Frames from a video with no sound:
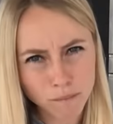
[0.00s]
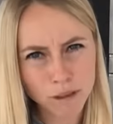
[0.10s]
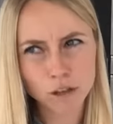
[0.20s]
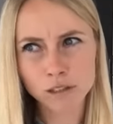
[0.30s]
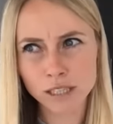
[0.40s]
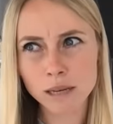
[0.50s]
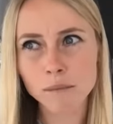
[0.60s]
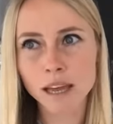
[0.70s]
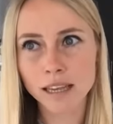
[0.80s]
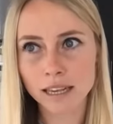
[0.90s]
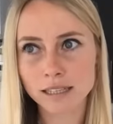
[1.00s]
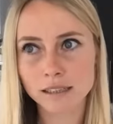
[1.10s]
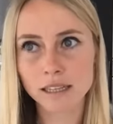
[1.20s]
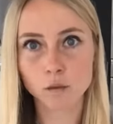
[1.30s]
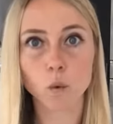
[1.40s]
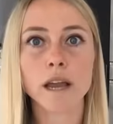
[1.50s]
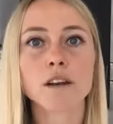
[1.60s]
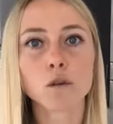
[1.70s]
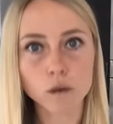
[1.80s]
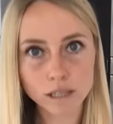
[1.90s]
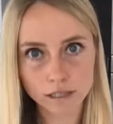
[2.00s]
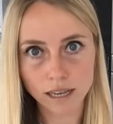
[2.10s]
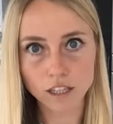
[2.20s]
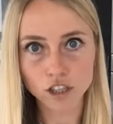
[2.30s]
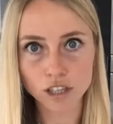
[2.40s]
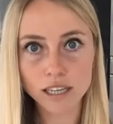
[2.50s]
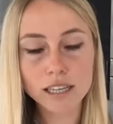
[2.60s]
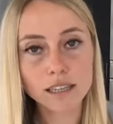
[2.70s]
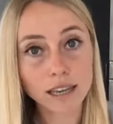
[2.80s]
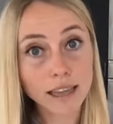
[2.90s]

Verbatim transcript: you know, seem like it's this white noise essentially,